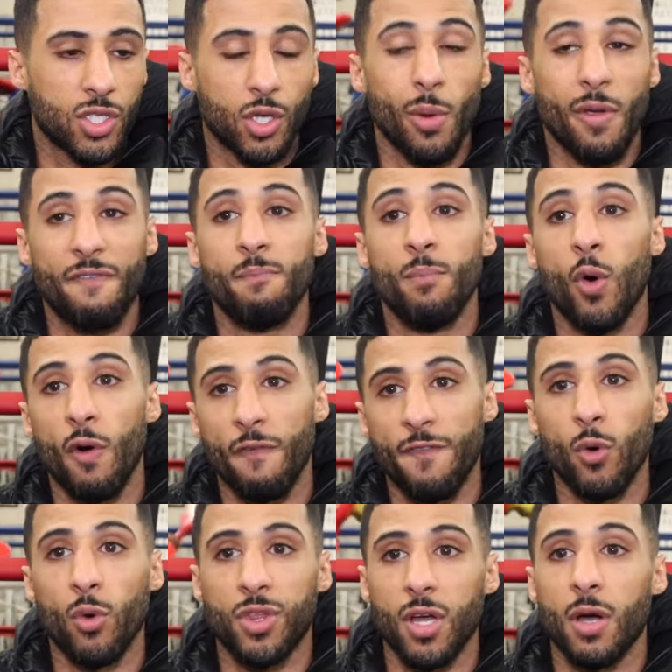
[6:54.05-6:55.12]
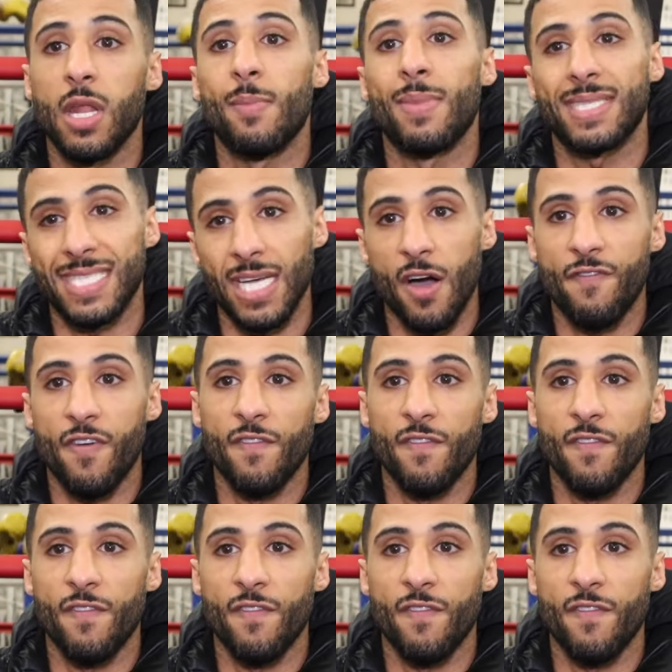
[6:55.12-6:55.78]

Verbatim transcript: do it more full time than myself.